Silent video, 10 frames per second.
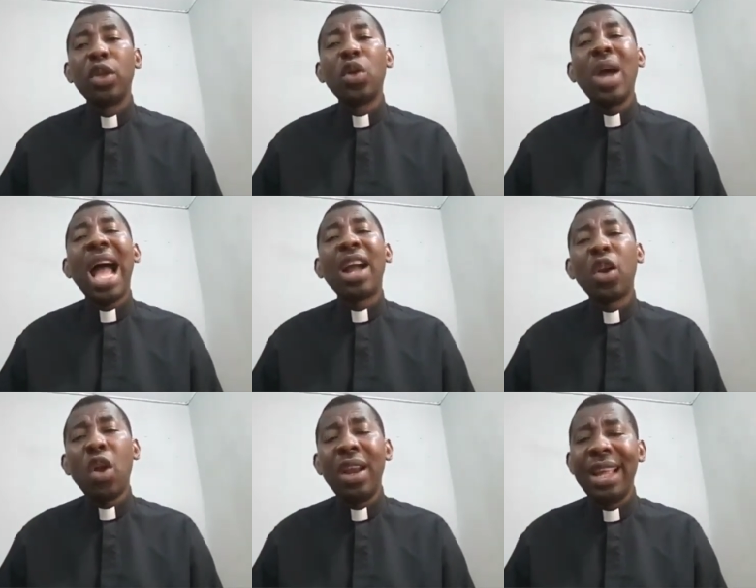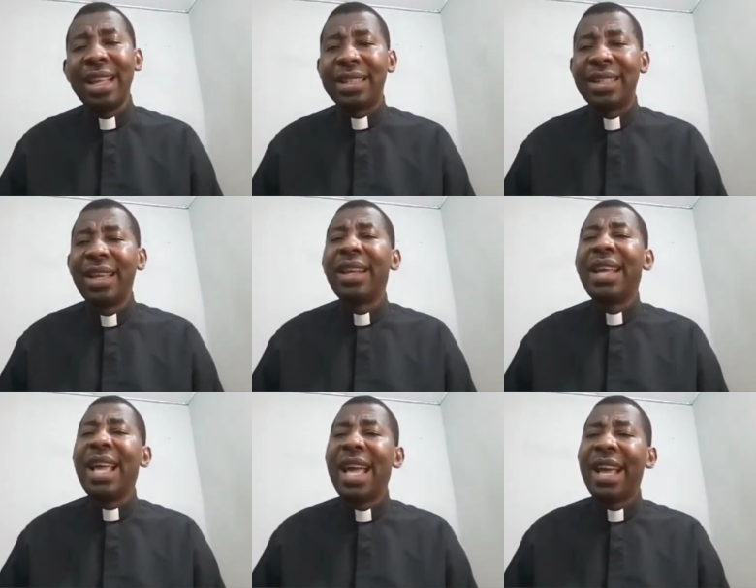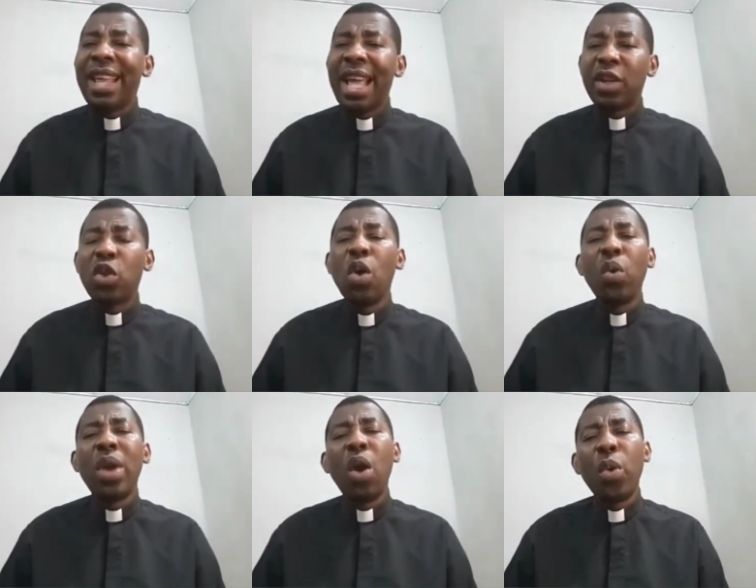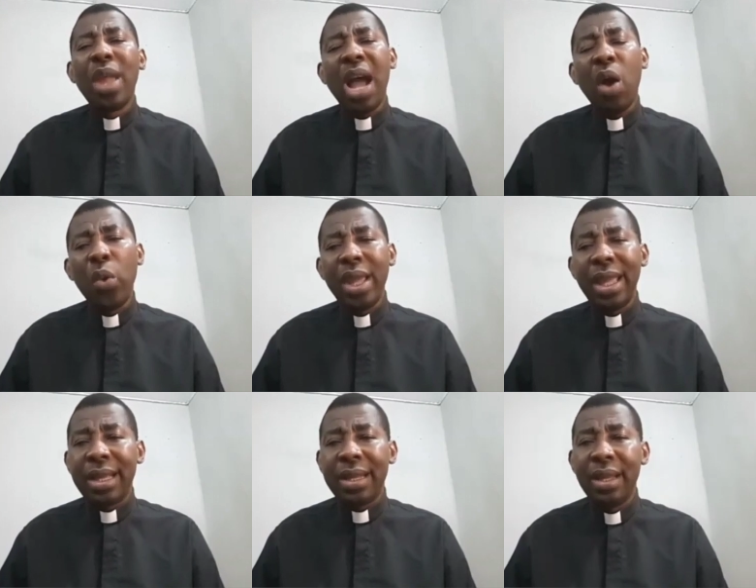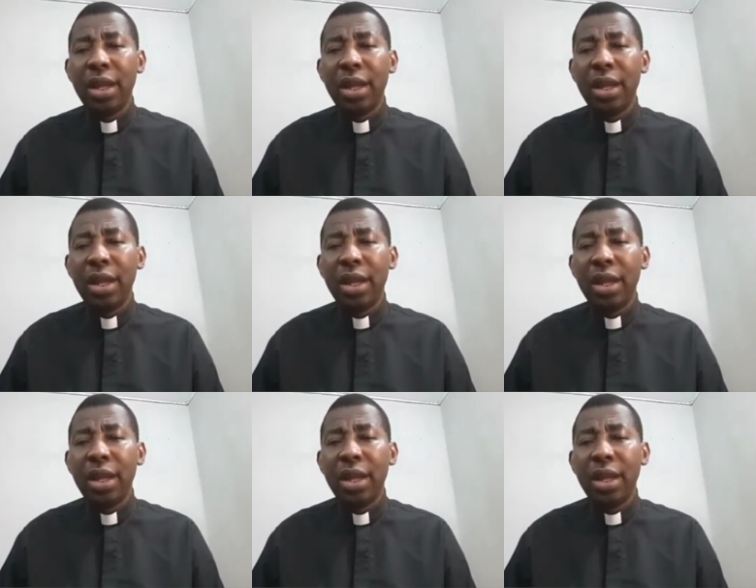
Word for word: to acknowledge the areas where we are weak,